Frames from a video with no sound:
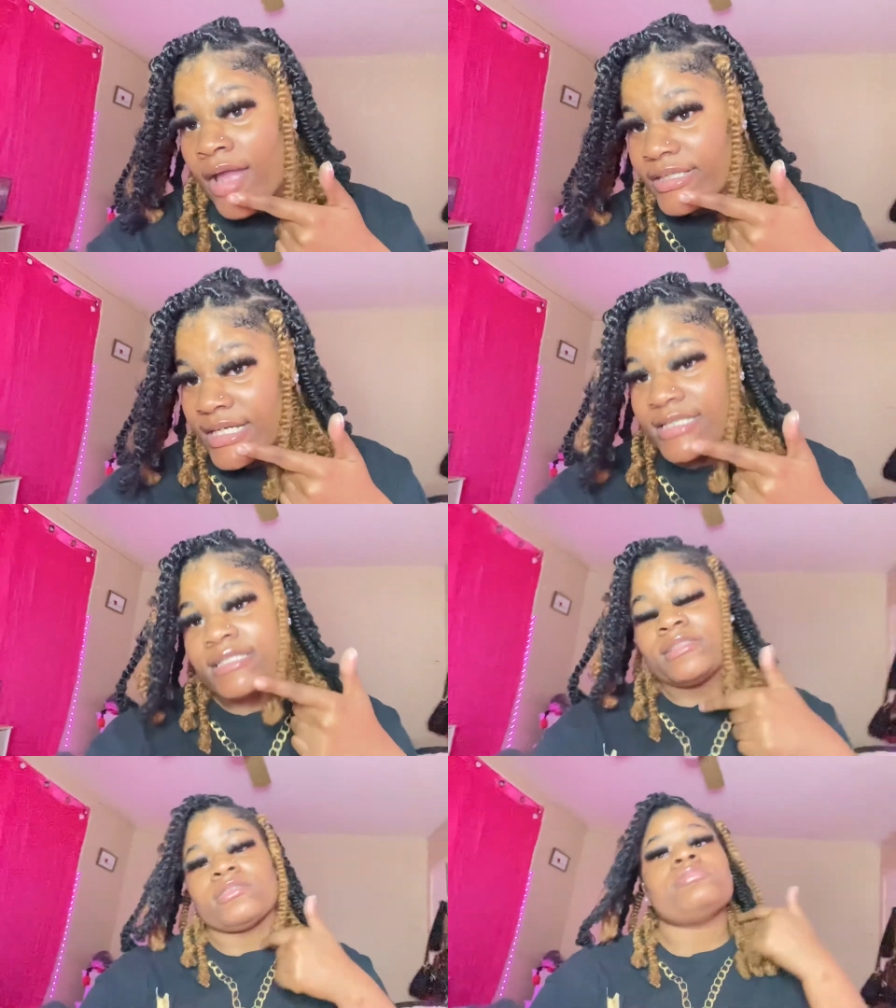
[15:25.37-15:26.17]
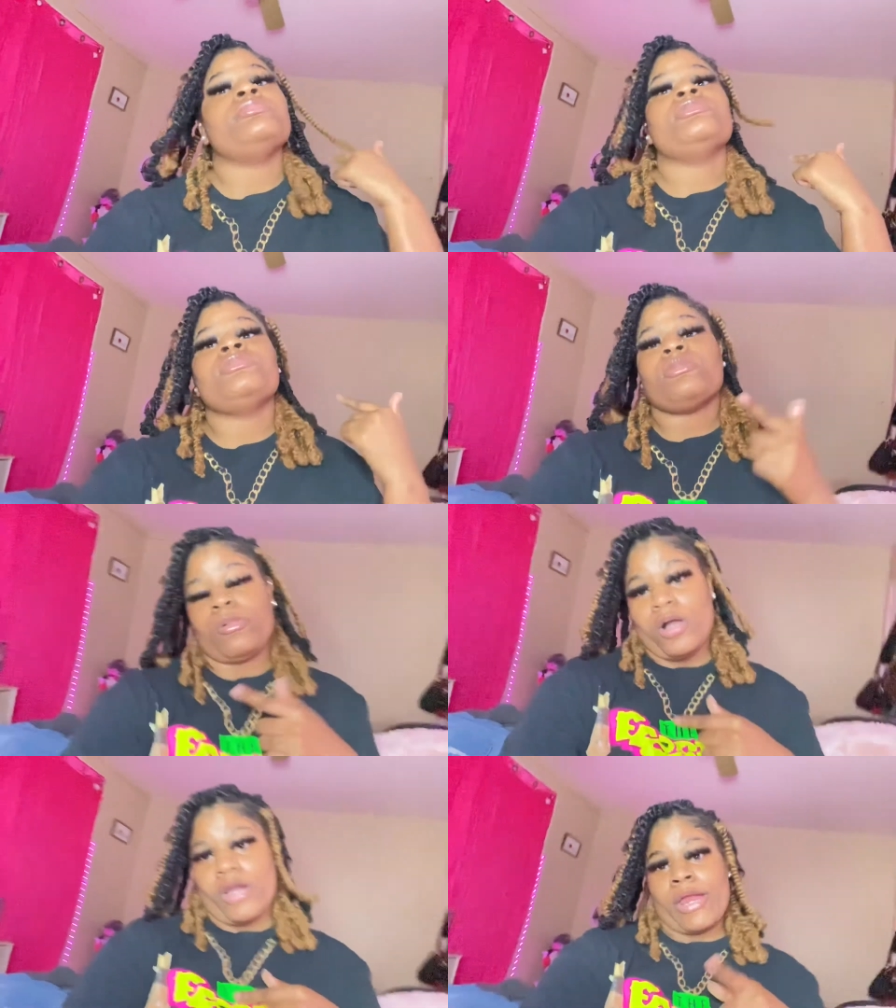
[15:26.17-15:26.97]
y'all see the little blue
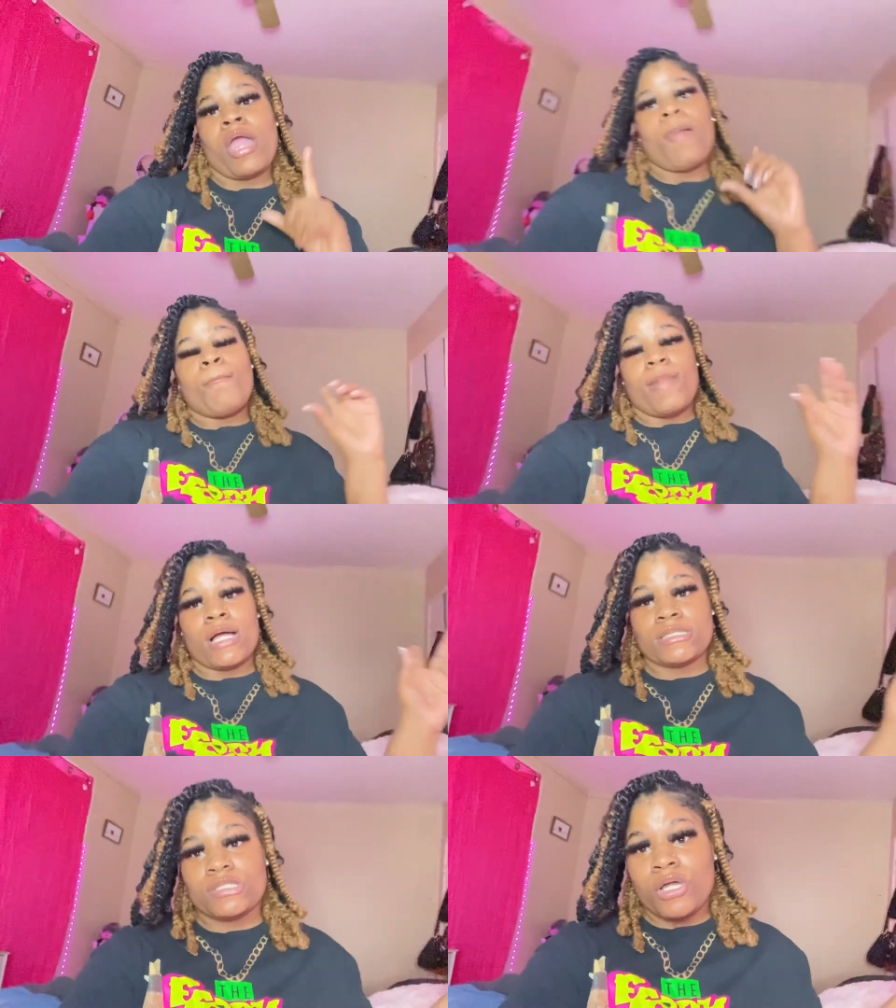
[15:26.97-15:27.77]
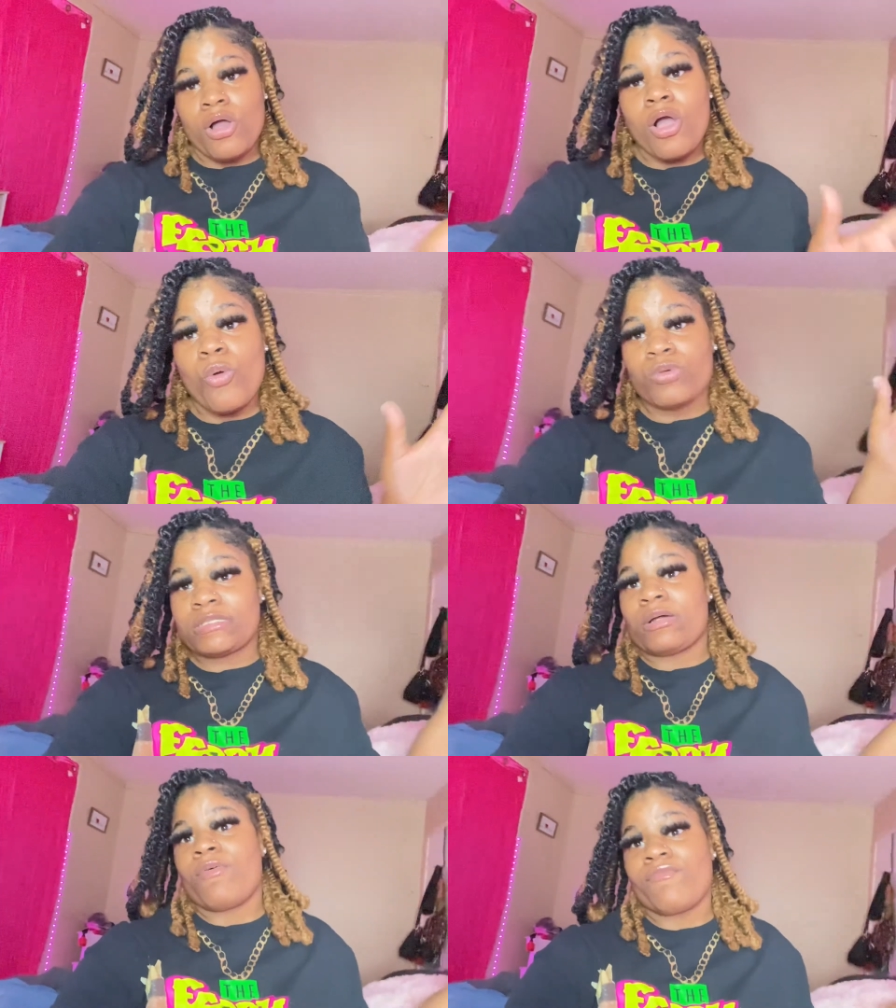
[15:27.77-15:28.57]
mark my tongue was
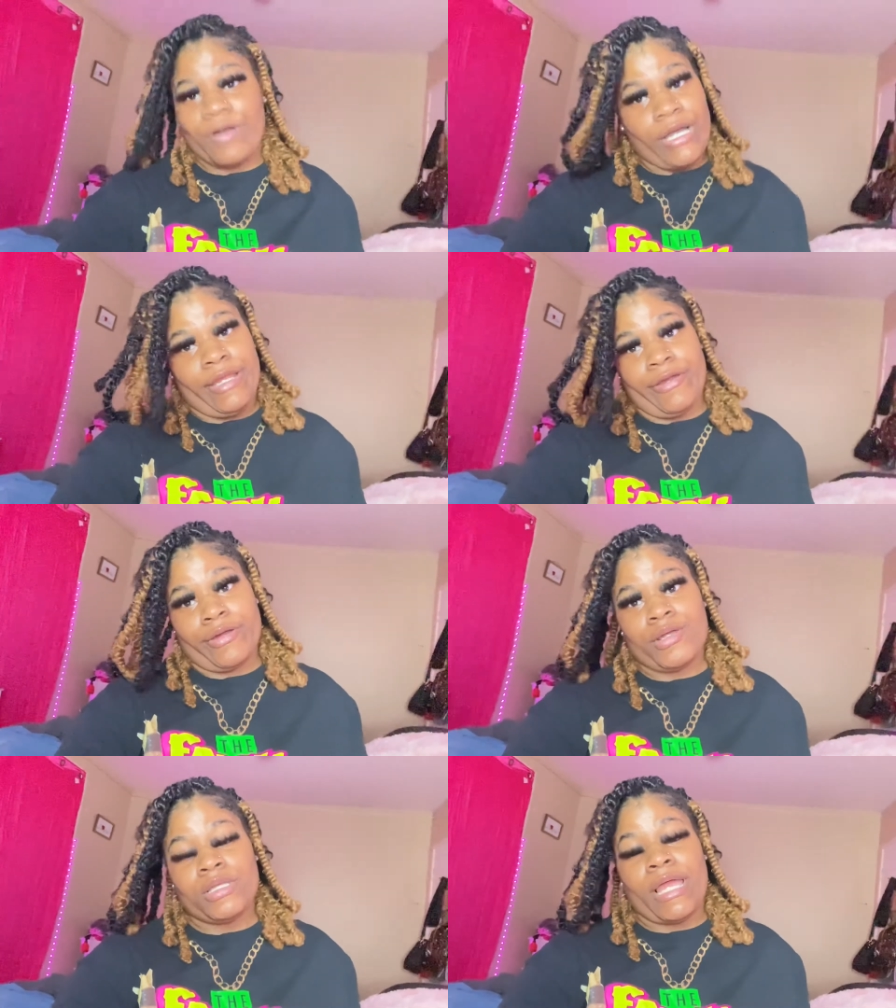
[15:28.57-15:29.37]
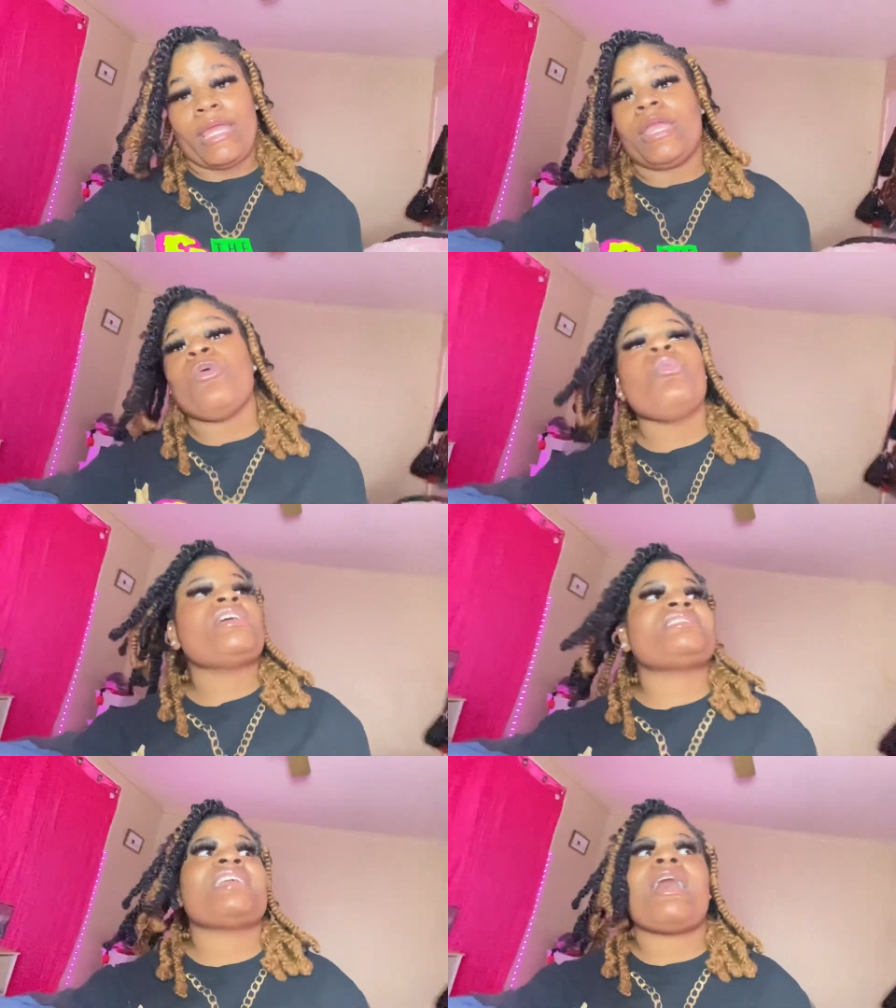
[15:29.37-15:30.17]
on fire like it
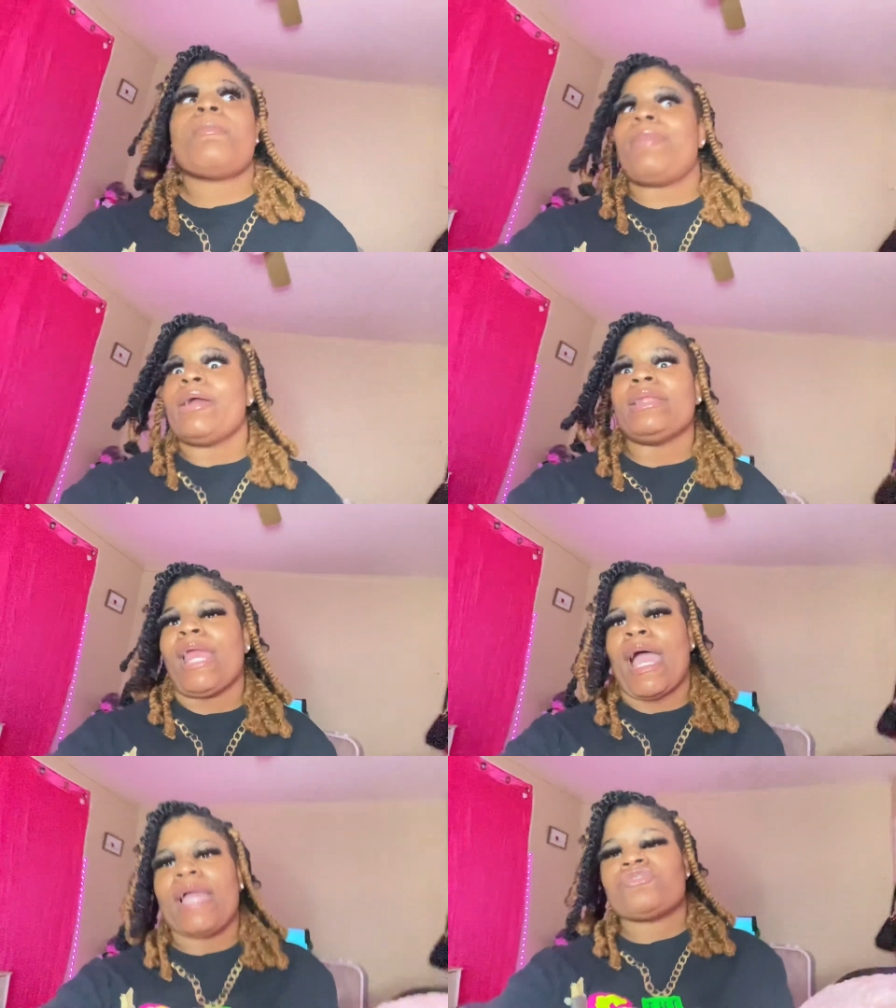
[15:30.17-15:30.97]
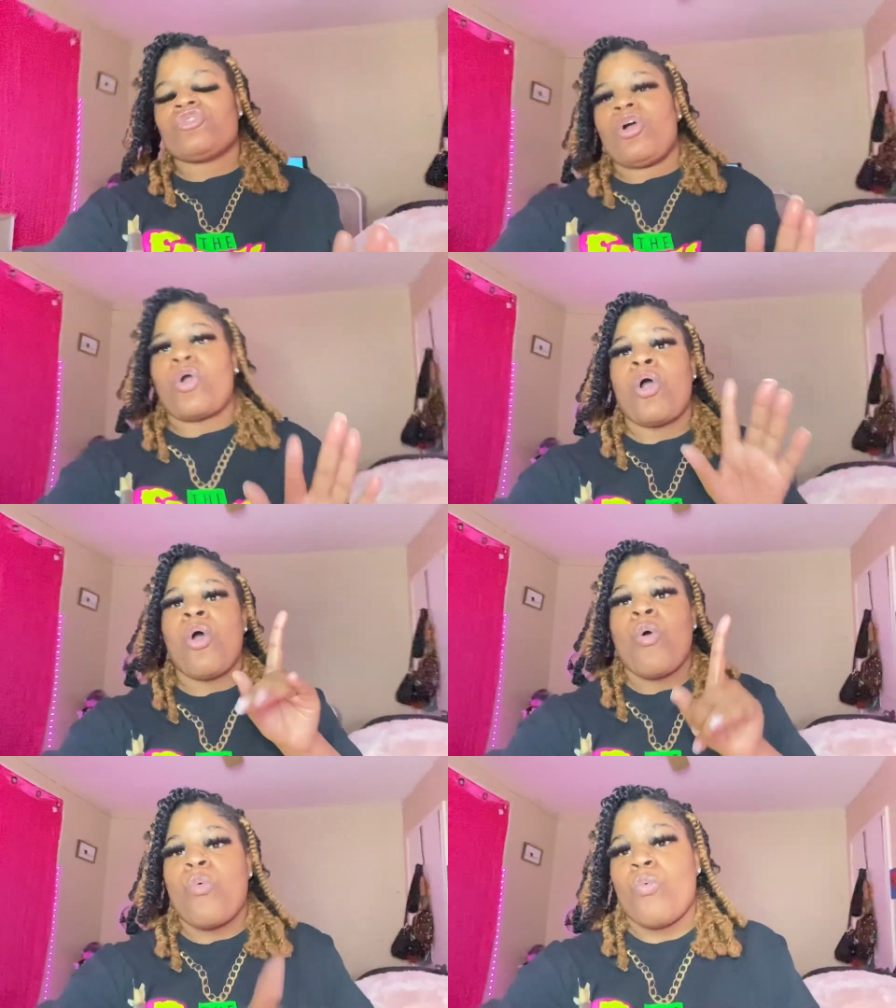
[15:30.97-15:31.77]
was hot burning i drunk
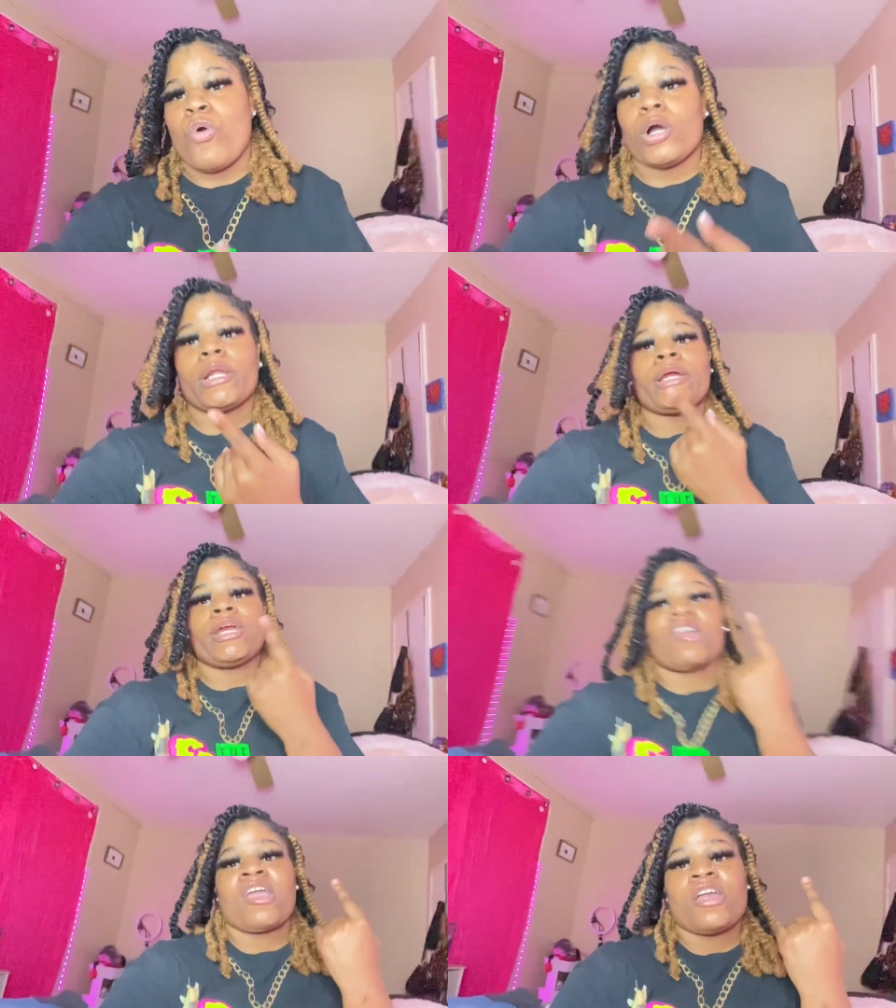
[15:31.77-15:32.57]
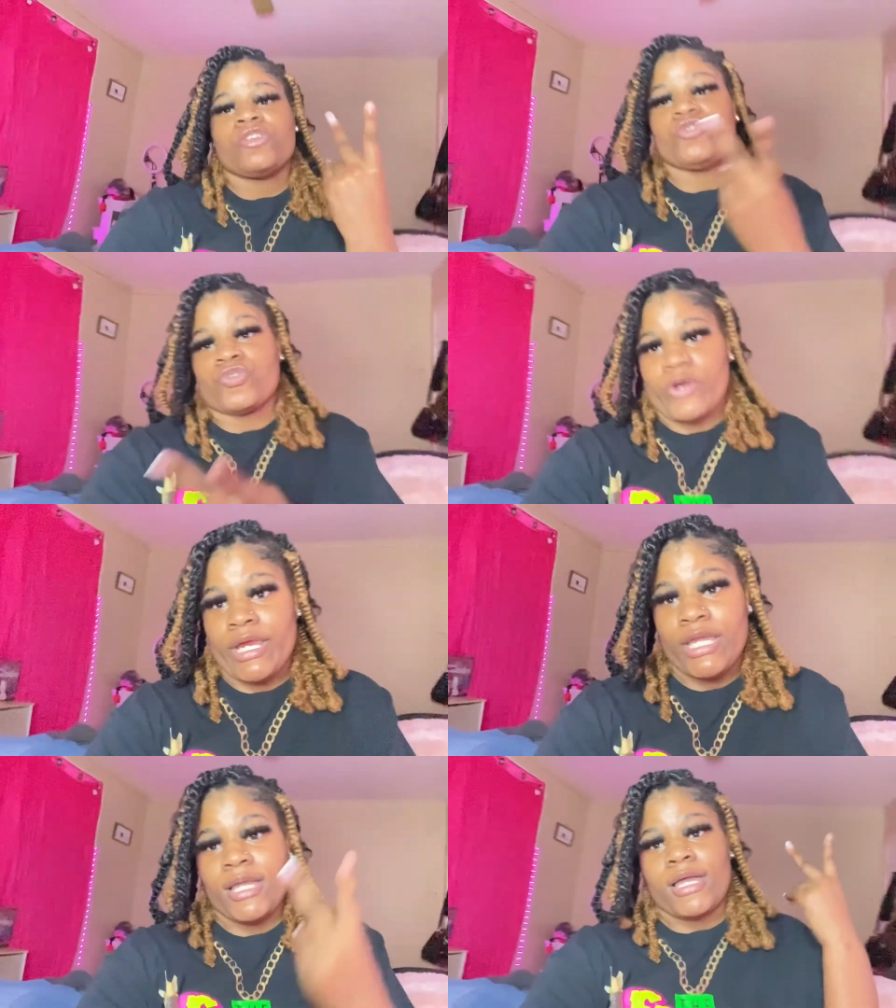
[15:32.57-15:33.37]
water, drank,